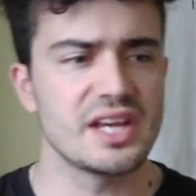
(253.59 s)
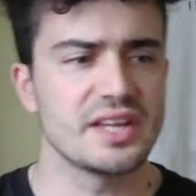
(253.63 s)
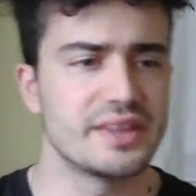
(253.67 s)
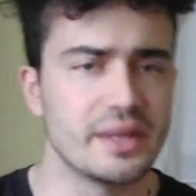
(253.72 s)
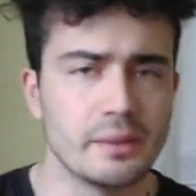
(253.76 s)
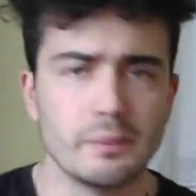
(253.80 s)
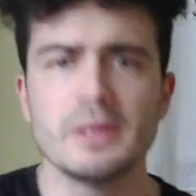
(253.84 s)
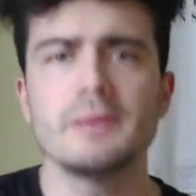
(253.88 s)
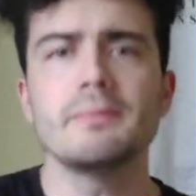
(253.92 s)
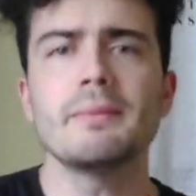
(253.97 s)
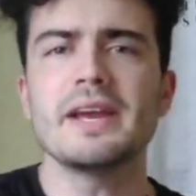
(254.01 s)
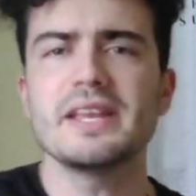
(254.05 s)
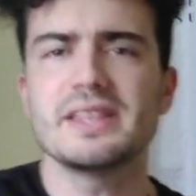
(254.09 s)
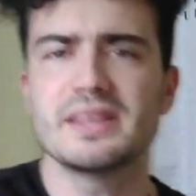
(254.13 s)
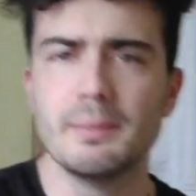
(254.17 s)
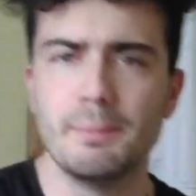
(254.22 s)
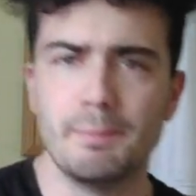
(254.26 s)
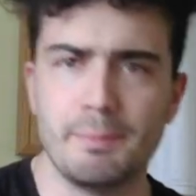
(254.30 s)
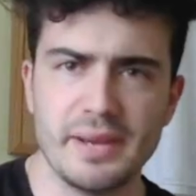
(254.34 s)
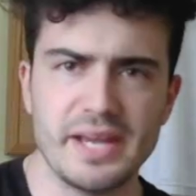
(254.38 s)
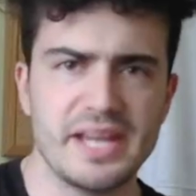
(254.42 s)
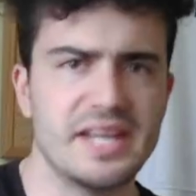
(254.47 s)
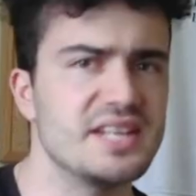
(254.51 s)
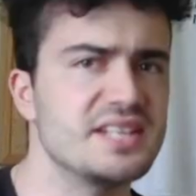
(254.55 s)
Then we made the
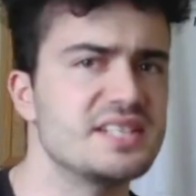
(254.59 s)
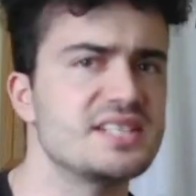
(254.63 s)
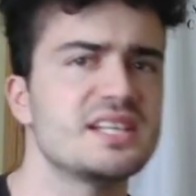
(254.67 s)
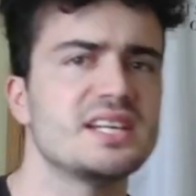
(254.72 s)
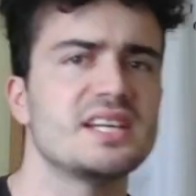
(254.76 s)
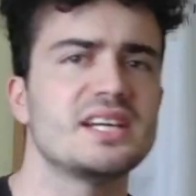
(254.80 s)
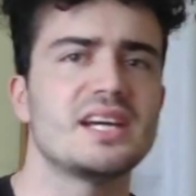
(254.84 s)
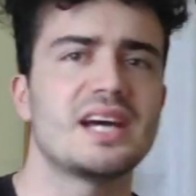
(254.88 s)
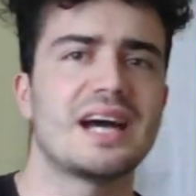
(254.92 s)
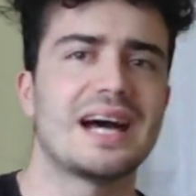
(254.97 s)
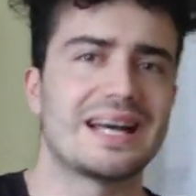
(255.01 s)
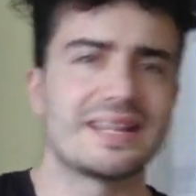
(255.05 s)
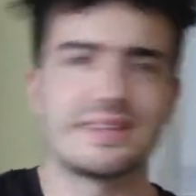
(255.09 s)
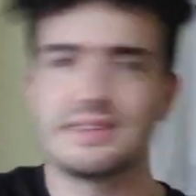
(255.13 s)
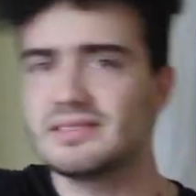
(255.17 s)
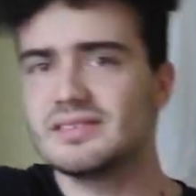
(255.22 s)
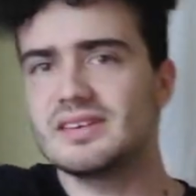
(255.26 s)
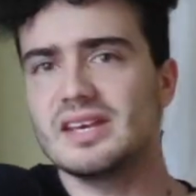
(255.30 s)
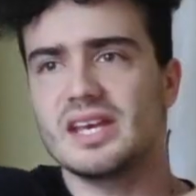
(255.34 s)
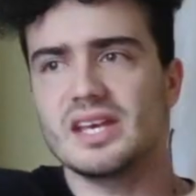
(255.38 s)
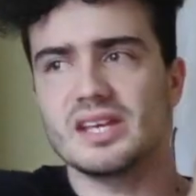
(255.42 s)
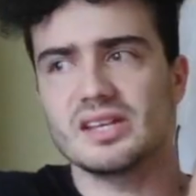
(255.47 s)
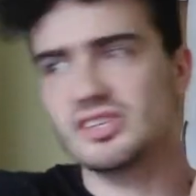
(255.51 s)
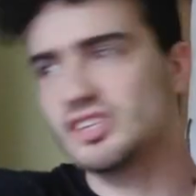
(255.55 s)
bid,
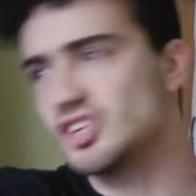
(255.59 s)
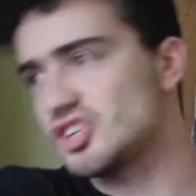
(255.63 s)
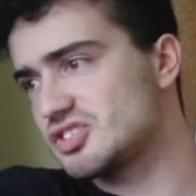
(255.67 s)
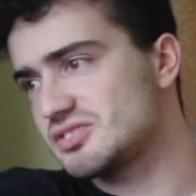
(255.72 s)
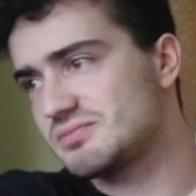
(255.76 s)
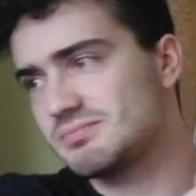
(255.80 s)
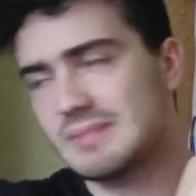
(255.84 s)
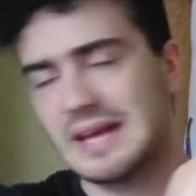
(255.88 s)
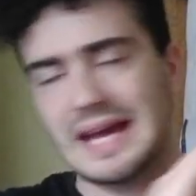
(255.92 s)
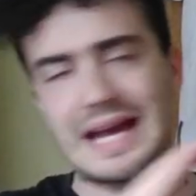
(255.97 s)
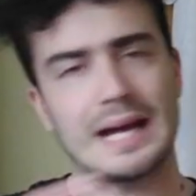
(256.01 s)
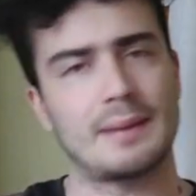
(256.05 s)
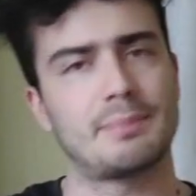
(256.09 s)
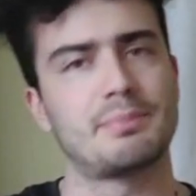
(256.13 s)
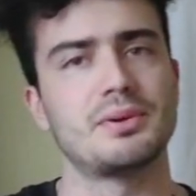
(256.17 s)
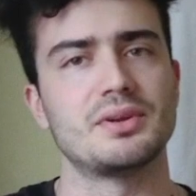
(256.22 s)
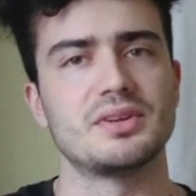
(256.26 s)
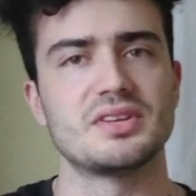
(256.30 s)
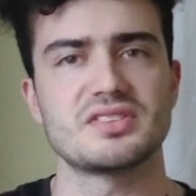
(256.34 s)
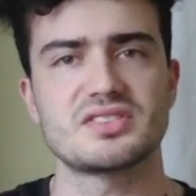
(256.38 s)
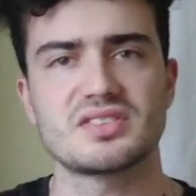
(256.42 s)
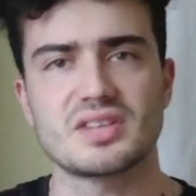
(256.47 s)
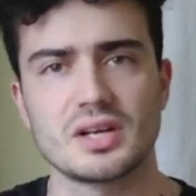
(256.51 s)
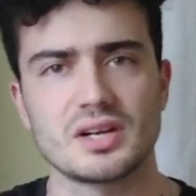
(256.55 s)
and it just
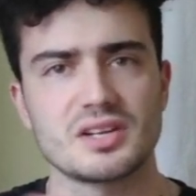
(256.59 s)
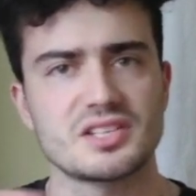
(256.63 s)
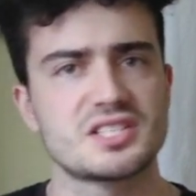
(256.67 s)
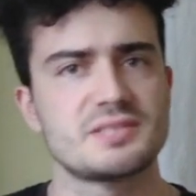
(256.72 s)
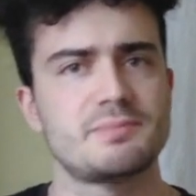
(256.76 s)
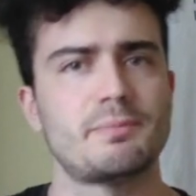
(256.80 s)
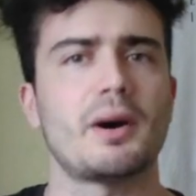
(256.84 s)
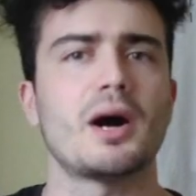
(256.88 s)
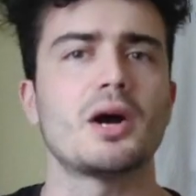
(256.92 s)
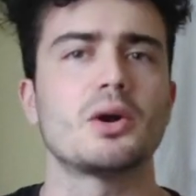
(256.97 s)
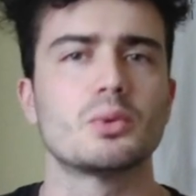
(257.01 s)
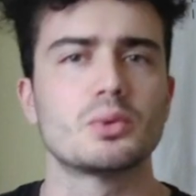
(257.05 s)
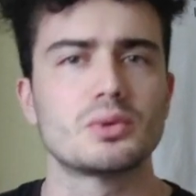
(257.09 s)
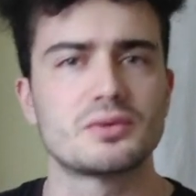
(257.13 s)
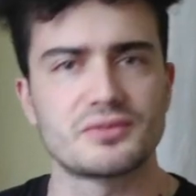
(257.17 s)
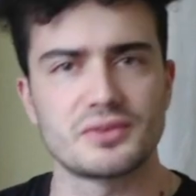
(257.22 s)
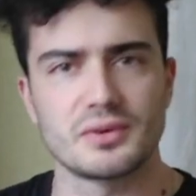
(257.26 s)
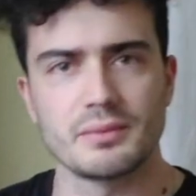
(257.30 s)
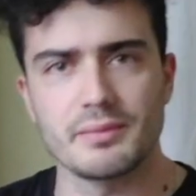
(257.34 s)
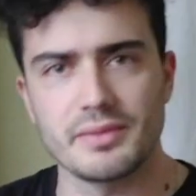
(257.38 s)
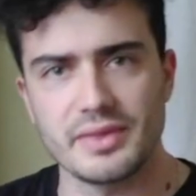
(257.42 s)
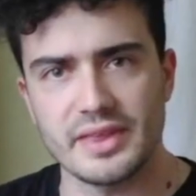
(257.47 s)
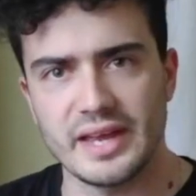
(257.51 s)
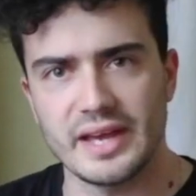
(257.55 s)
happened. It's kind of spiralled
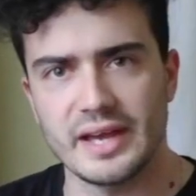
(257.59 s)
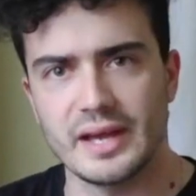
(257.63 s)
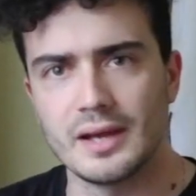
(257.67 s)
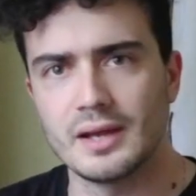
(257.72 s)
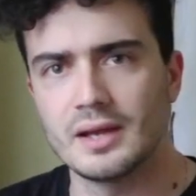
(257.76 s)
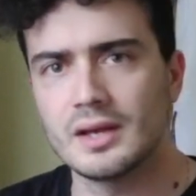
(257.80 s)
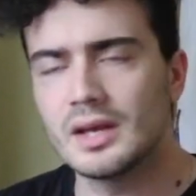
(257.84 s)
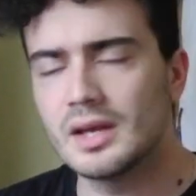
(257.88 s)
from there.